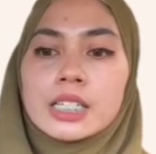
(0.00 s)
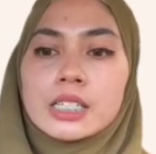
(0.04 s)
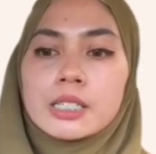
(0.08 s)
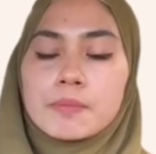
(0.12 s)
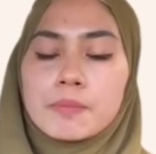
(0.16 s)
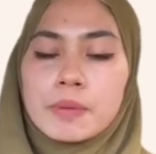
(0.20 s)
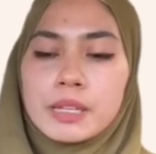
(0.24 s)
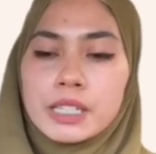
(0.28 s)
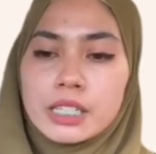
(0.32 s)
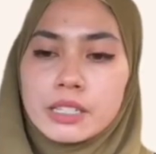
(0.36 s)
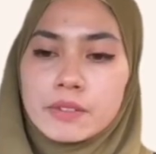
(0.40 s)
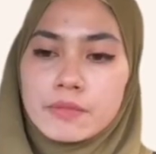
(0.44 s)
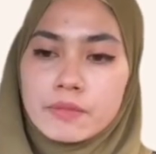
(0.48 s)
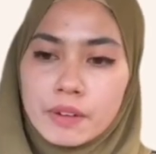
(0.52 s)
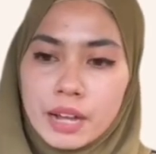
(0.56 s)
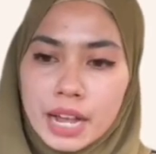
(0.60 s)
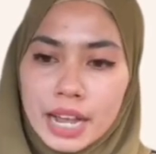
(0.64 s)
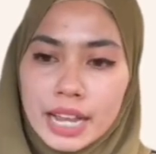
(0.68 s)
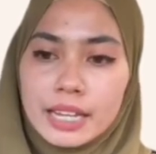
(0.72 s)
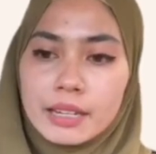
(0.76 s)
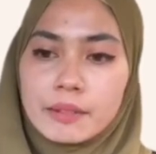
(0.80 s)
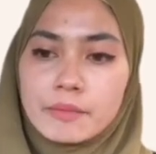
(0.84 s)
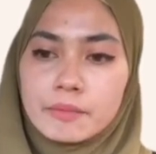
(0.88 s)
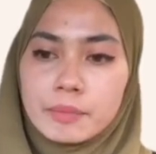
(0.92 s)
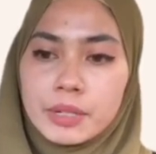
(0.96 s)

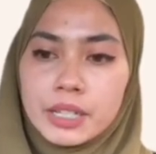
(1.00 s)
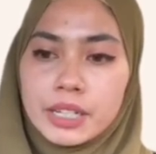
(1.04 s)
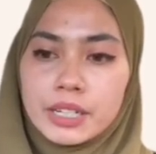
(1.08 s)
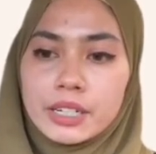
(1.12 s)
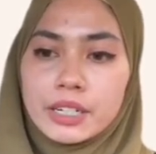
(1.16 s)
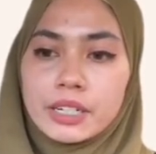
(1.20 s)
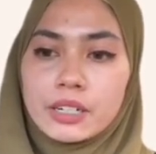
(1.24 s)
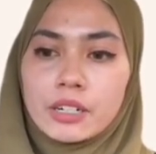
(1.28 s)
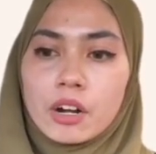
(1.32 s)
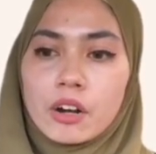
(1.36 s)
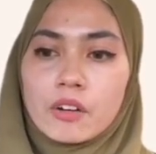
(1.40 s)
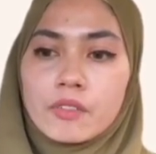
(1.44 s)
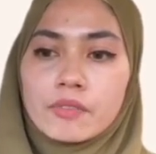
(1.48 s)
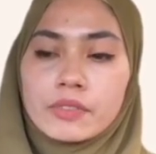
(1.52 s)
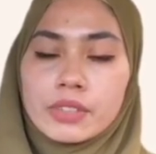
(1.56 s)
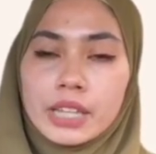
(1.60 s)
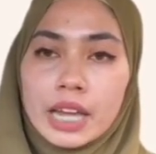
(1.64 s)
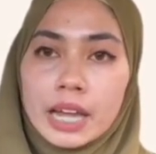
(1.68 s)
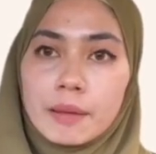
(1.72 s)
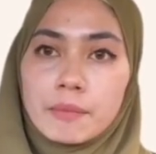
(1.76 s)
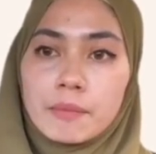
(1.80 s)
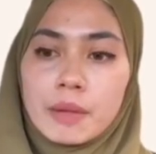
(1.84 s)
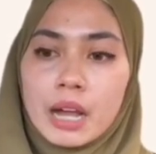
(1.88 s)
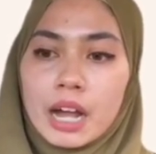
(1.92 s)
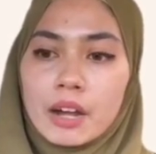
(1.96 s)
specified period of
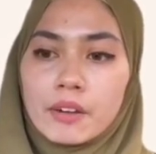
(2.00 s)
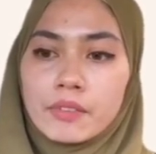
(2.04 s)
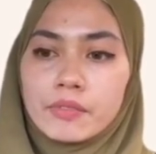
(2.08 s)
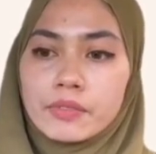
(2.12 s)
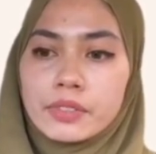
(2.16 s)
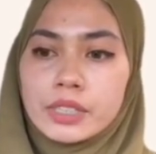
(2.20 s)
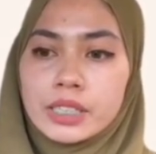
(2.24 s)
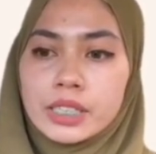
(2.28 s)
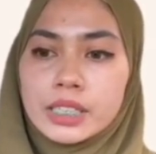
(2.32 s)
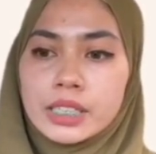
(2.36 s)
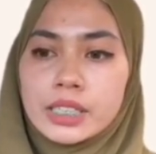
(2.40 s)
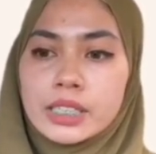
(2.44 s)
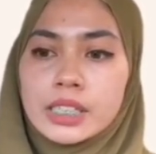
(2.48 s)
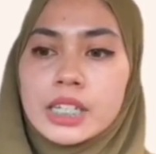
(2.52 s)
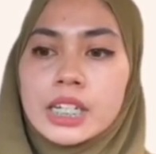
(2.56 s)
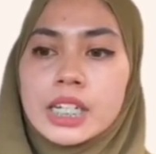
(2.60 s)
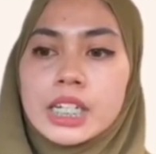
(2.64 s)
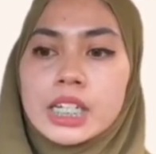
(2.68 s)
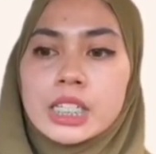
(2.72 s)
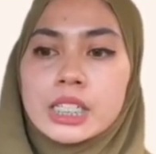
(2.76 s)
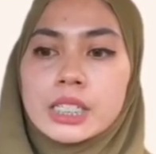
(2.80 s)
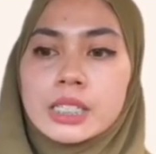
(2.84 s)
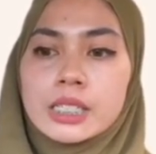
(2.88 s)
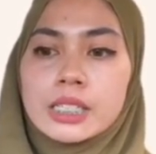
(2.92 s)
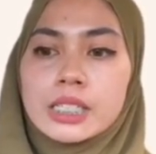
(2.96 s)
time after
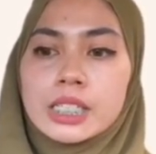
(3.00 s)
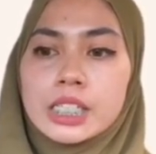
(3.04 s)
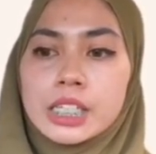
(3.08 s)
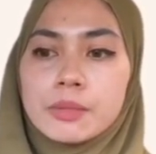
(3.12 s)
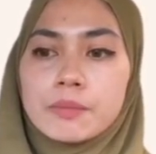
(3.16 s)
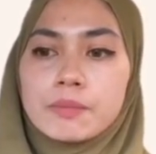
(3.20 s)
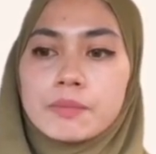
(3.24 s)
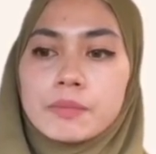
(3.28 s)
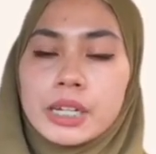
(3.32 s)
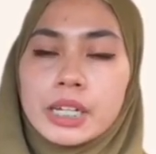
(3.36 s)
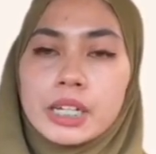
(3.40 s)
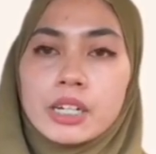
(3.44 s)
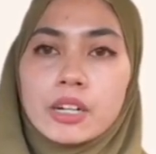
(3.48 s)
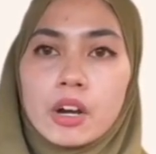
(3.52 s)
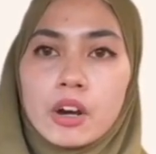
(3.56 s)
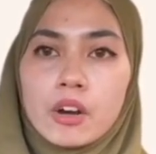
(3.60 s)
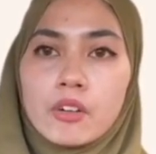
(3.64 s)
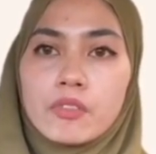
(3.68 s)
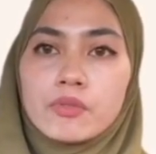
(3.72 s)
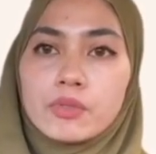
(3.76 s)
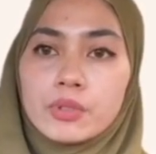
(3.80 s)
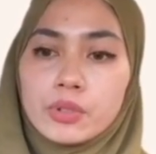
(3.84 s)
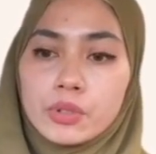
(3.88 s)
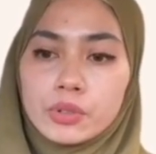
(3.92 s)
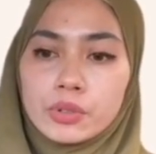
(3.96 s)
shipment
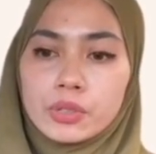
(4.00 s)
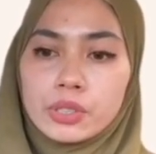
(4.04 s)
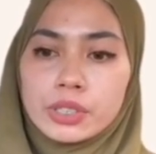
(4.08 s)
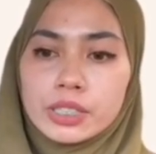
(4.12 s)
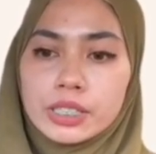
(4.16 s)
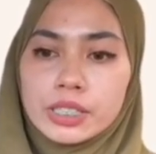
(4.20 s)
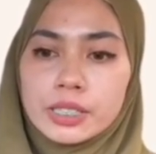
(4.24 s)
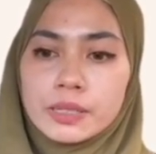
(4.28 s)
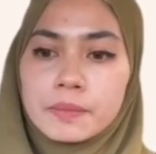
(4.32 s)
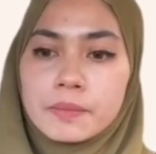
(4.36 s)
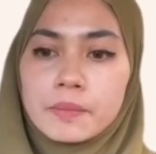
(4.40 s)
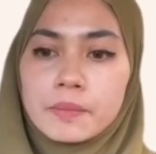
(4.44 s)
of goods.